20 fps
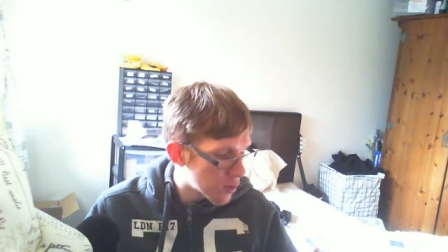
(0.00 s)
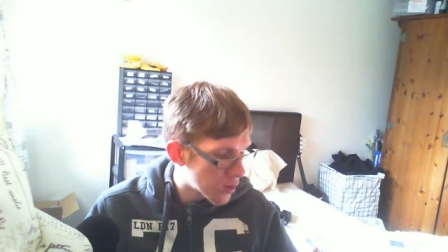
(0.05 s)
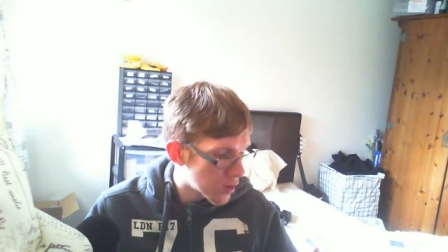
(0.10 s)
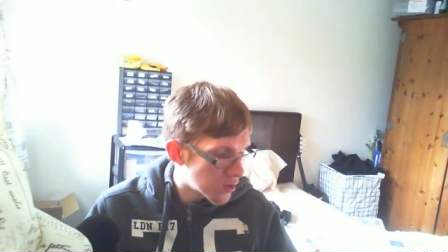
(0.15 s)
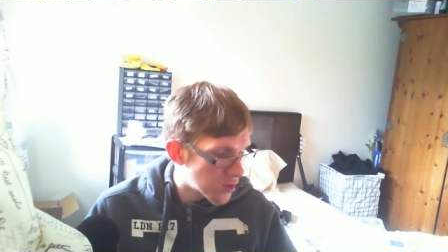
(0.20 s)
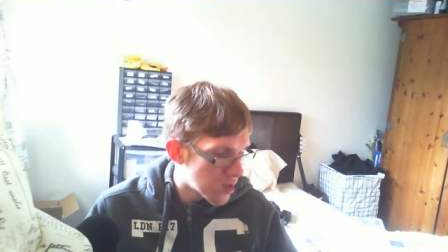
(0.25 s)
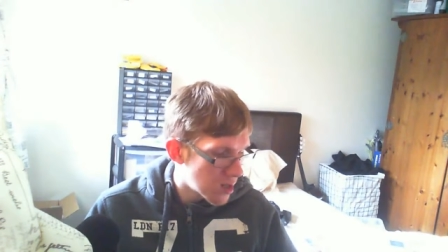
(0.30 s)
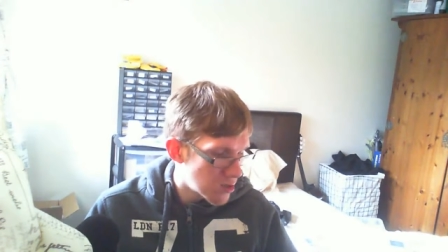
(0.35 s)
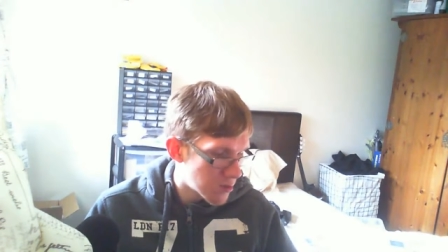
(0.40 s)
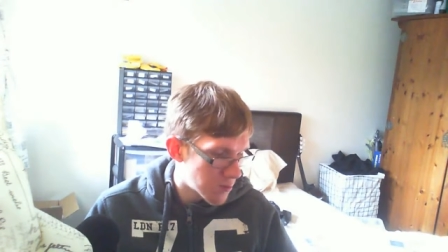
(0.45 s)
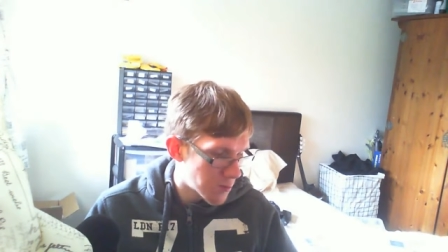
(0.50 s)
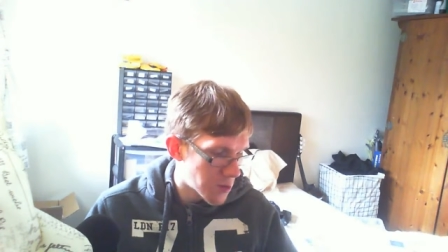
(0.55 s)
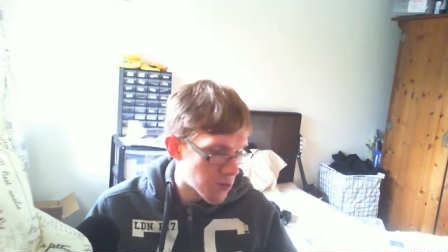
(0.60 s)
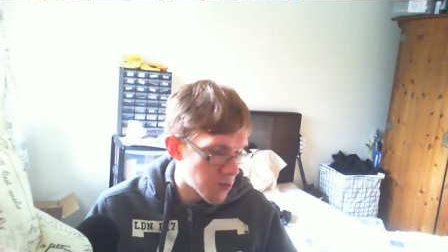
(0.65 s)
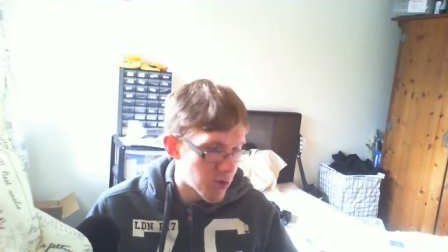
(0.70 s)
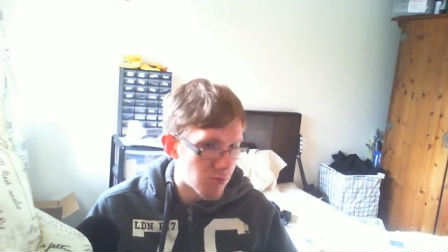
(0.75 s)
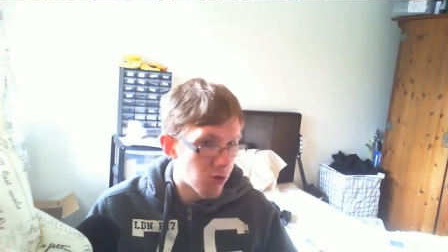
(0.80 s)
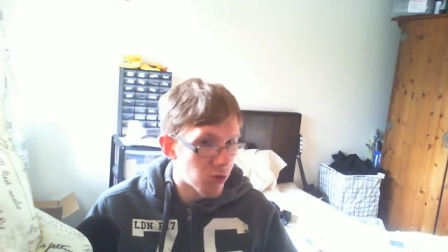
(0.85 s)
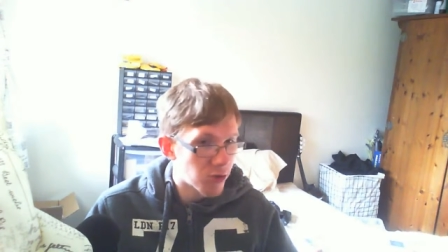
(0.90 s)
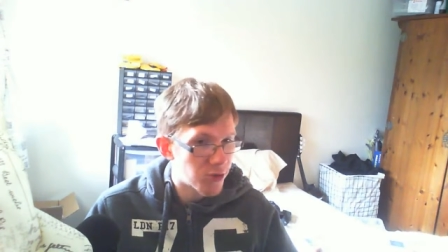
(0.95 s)
can change up to
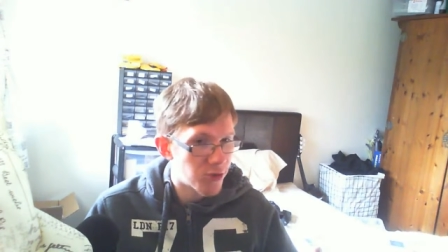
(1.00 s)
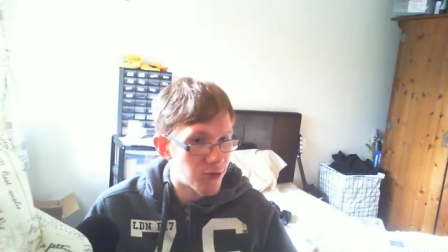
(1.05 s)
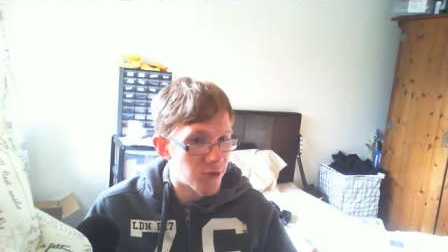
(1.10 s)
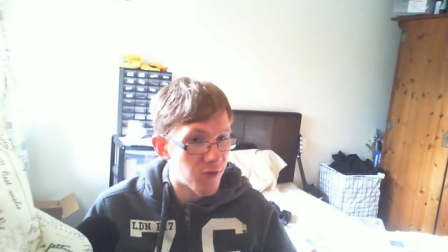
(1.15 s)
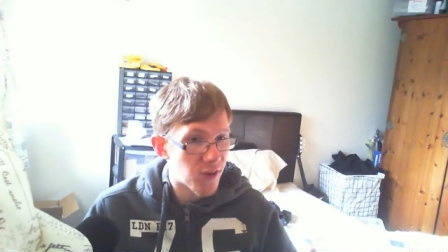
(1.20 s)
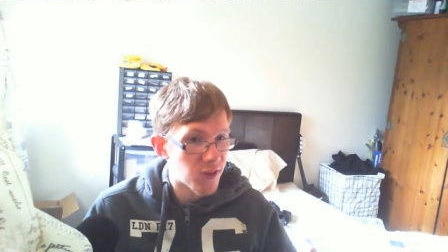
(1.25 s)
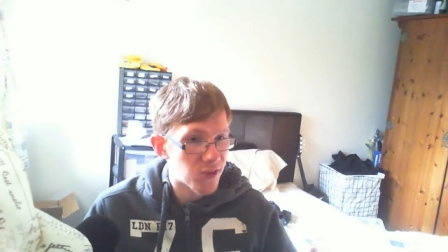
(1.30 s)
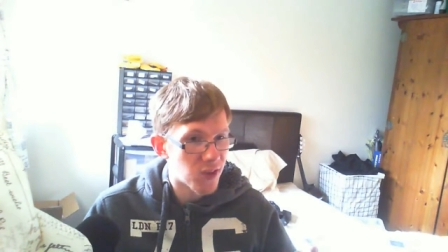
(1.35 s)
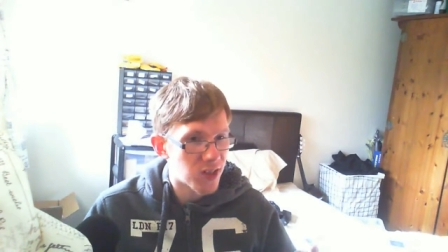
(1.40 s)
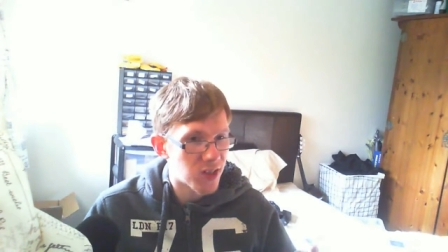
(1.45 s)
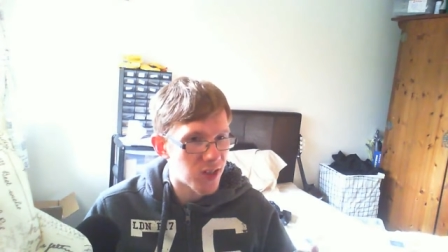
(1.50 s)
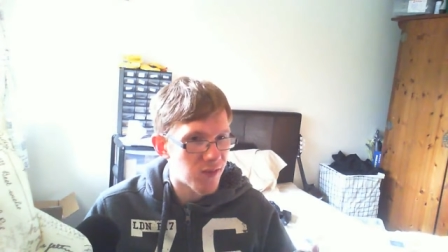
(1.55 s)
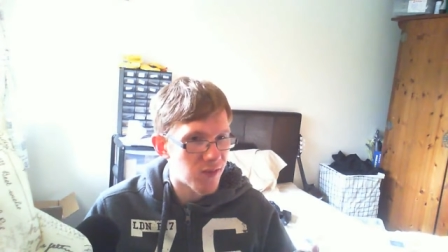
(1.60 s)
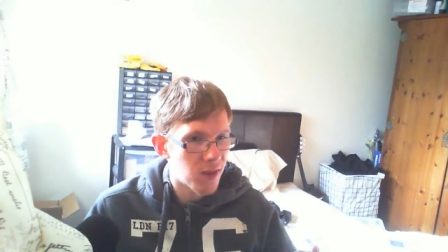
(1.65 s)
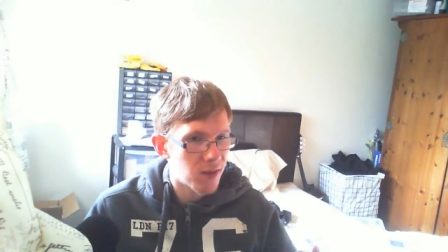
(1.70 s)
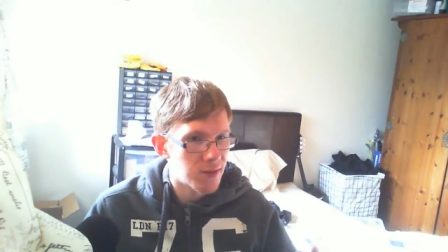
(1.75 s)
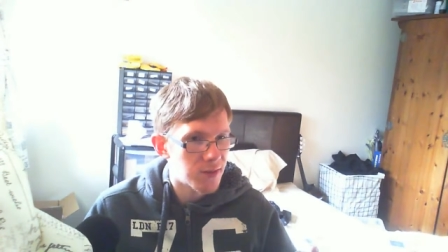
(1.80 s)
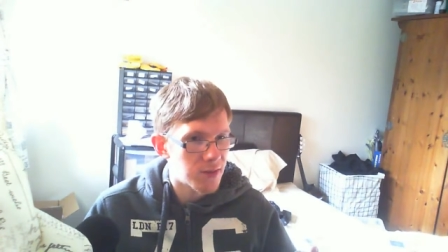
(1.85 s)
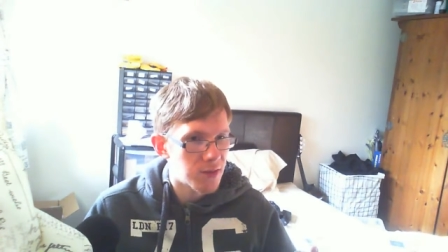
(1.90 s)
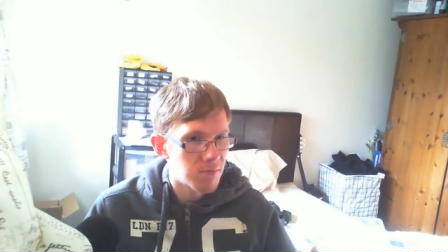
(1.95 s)
3 monsters to face-down
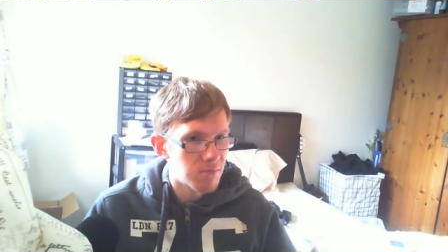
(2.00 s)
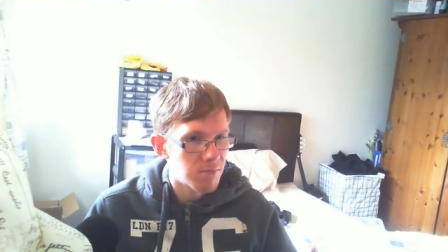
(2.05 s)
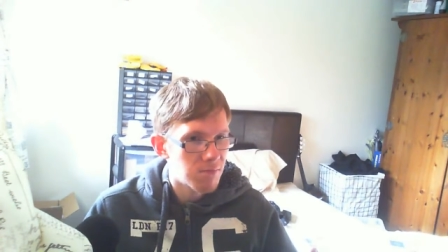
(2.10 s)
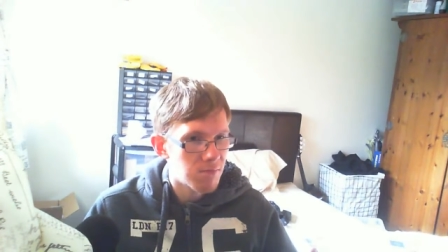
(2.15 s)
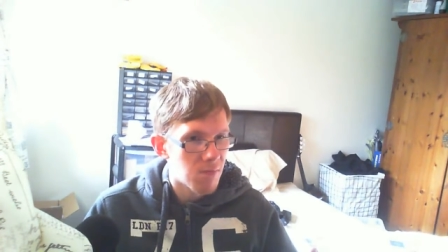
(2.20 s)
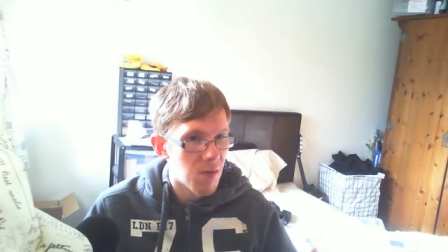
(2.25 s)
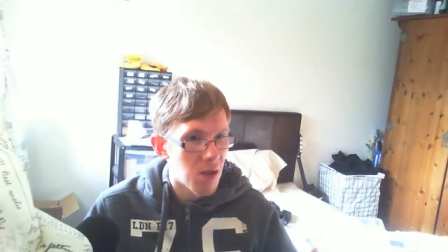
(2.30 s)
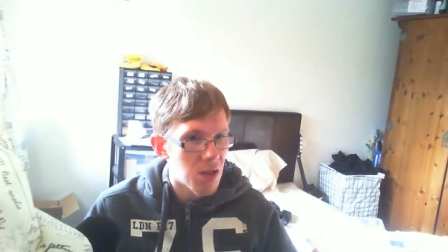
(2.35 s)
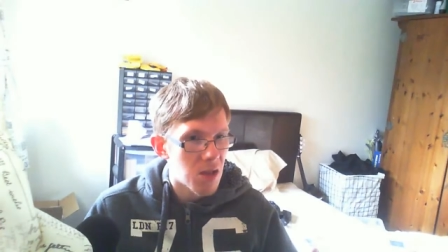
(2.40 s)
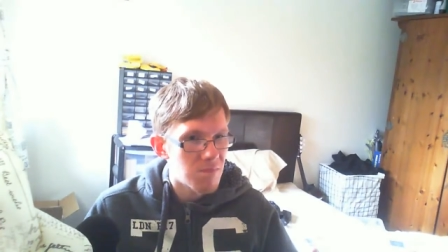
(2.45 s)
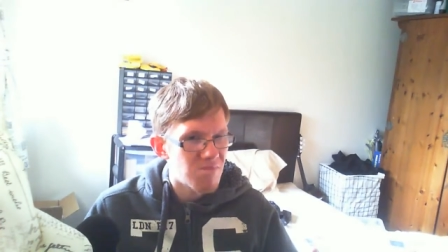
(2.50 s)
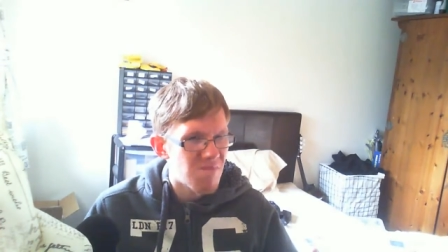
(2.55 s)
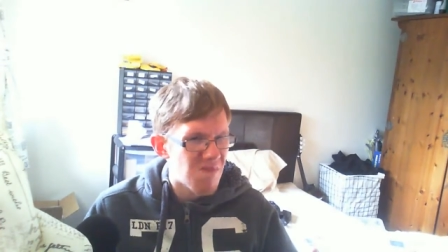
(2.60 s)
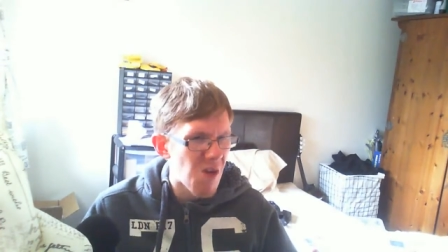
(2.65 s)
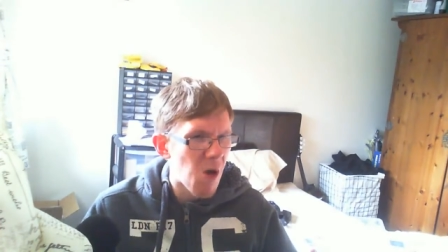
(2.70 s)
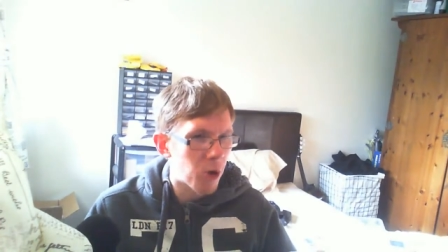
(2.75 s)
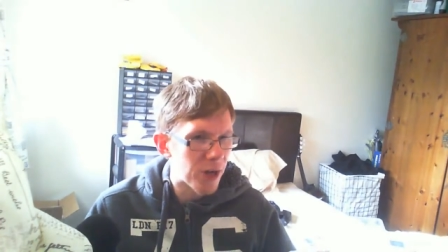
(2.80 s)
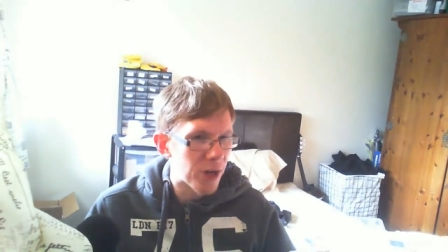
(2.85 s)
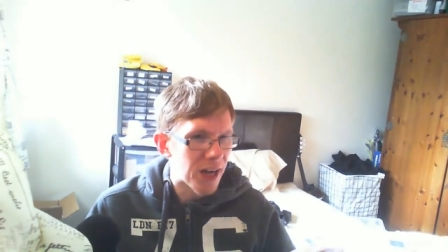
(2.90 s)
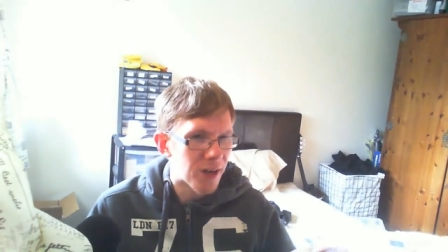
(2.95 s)
defense. On